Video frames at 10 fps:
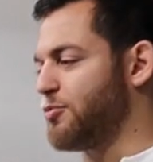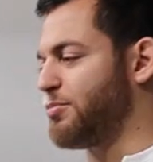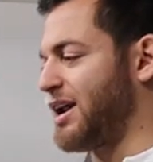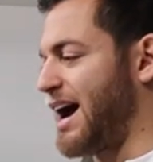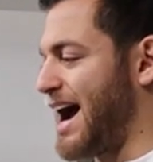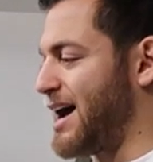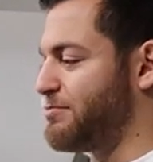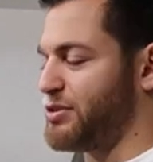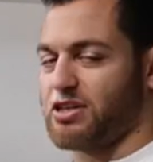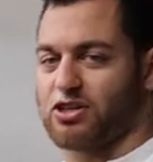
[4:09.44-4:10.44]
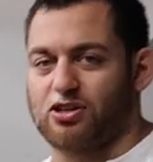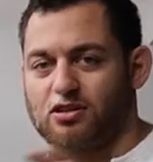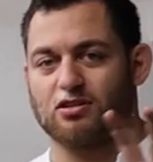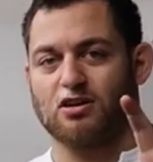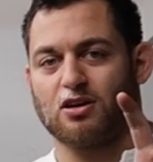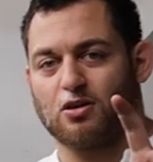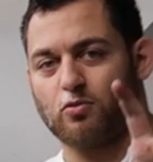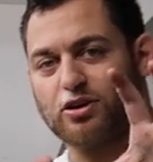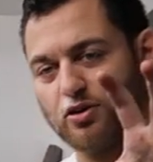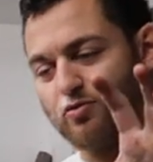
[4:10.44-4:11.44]
open hand position
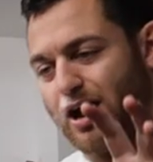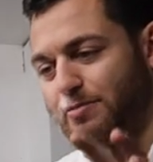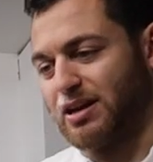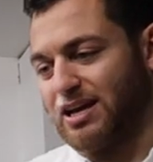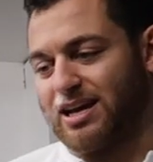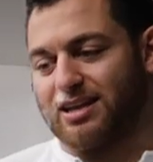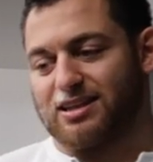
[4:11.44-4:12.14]
where you're grabbing here,